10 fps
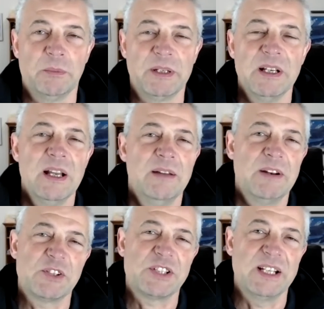But
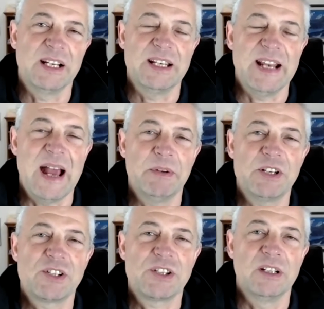never seen any
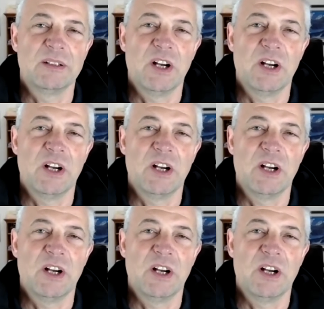damage